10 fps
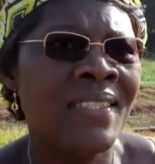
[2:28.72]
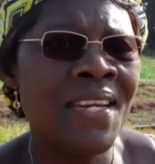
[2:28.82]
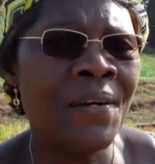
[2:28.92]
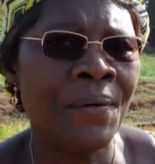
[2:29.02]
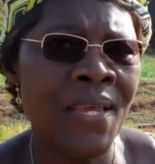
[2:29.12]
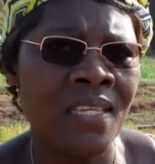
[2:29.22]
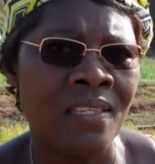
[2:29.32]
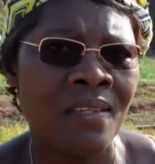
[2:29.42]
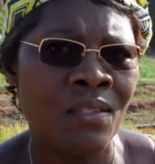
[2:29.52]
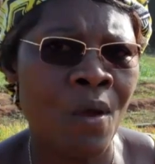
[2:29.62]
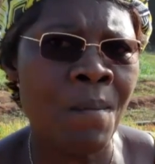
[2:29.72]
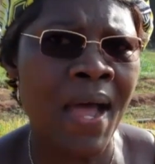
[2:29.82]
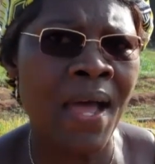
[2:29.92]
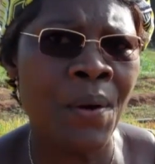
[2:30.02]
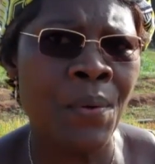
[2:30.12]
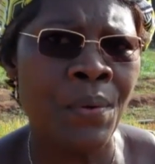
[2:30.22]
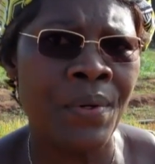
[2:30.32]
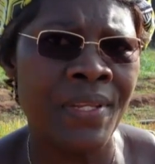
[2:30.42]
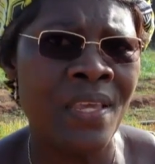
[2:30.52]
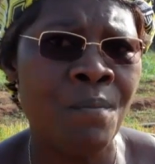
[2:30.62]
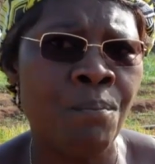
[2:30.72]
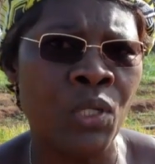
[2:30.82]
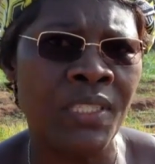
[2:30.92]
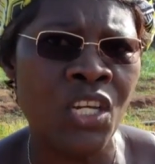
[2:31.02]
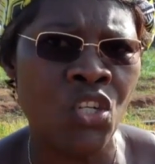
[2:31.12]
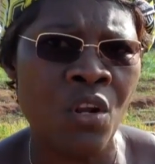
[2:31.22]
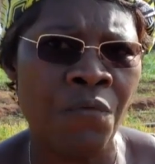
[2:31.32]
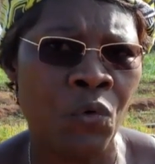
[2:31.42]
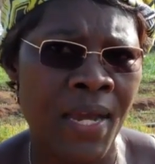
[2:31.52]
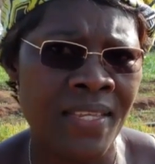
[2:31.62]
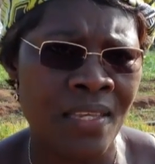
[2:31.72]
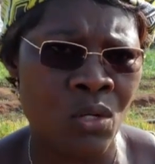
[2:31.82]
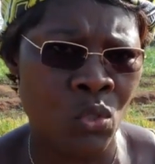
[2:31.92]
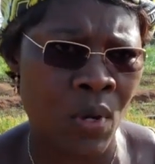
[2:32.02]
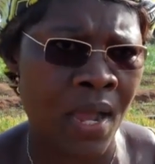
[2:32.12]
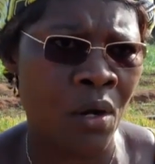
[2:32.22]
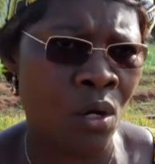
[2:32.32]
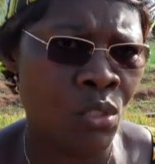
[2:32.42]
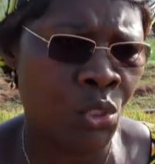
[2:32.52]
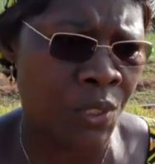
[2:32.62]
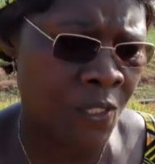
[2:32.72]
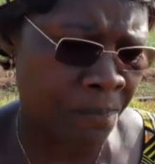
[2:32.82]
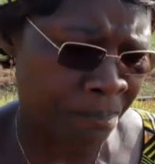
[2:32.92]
decrease somehow the importation of rice into our countries.